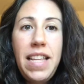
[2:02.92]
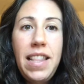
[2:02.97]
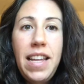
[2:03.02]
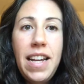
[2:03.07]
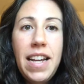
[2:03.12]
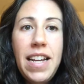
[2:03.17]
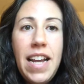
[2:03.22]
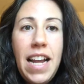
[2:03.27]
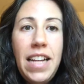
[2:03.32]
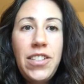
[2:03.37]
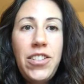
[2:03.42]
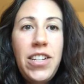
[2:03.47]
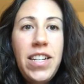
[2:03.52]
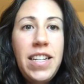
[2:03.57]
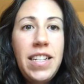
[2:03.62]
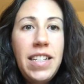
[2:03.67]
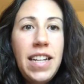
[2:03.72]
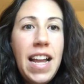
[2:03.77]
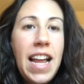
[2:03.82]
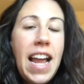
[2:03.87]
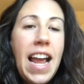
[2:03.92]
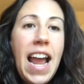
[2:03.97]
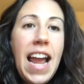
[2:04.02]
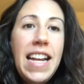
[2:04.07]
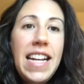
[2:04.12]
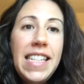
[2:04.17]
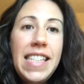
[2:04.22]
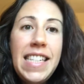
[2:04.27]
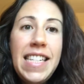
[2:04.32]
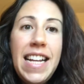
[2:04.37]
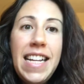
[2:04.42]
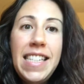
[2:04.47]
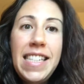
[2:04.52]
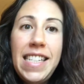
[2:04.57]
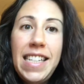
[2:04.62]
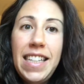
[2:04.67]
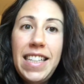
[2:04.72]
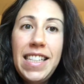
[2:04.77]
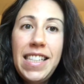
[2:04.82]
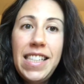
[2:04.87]
the connection, and it's nice
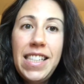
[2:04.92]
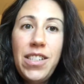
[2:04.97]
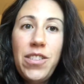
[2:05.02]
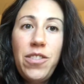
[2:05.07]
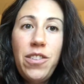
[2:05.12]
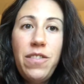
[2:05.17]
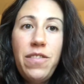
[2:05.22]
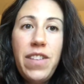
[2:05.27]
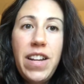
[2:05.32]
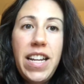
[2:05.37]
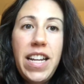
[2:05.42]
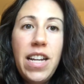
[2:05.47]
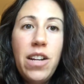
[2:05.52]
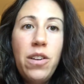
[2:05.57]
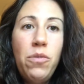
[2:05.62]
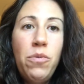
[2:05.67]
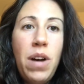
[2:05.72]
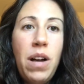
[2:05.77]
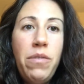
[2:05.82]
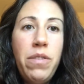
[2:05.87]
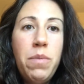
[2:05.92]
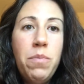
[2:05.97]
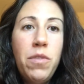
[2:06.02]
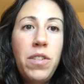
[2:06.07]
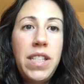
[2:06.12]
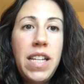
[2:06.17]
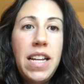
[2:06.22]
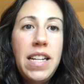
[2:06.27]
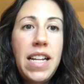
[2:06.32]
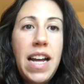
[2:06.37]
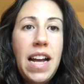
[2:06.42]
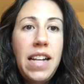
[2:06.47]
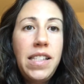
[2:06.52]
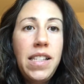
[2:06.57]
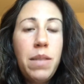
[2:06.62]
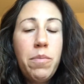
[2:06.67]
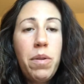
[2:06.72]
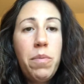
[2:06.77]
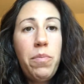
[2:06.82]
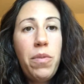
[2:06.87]
to listen to a video while we multitask,
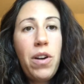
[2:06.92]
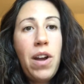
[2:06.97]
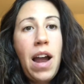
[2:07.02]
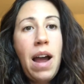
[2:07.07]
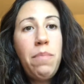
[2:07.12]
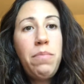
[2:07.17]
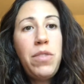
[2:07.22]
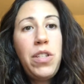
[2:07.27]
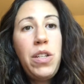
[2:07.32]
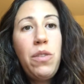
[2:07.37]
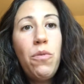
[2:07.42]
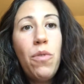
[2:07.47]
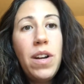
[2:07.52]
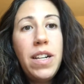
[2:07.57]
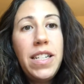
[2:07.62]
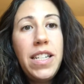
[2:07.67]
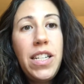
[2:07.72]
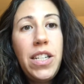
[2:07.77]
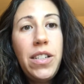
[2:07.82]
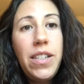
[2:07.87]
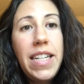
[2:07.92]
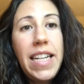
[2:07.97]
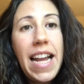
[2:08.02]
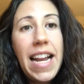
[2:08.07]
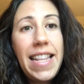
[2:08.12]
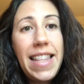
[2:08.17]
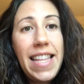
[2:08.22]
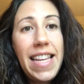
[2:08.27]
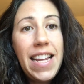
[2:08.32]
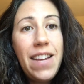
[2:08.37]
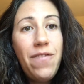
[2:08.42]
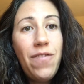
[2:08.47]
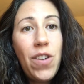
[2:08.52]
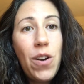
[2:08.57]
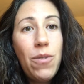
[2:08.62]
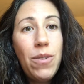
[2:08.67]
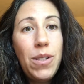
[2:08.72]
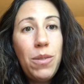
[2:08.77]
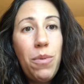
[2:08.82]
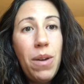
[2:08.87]
but perhaps you want to get the
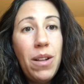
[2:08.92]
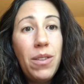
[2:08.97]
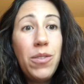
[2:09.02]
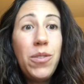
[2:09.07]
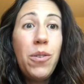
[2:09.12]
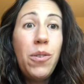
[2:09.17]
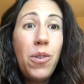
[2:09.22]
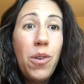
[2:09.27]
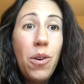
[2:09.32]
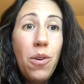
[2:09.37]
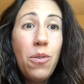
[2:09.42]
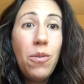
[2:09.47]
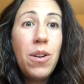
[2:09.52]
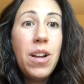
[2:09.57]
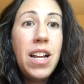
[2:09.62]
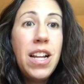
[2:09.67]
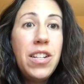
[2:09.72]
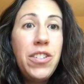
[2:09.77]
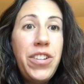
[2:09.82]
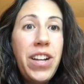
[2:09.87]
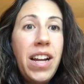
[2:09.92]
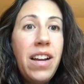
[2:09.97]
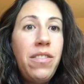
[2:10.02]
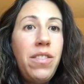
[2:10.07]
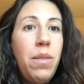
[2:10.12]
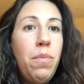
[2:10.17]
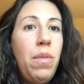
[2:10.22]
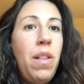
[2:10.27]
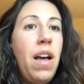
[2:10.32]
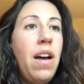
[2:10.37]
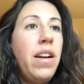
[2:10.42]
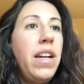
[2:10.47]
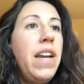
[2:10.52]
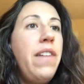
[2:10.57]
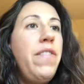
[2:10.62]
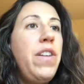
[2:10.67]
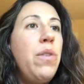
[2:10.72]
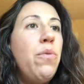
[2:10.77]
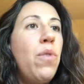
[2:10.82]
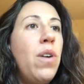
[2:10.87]
info as well. So go check out the blog
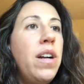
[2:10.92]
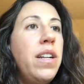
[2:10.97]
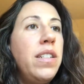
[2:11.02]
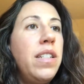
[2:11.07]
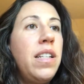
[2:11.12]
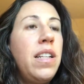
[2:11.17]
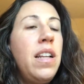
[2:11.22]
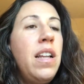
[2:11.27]
if you want.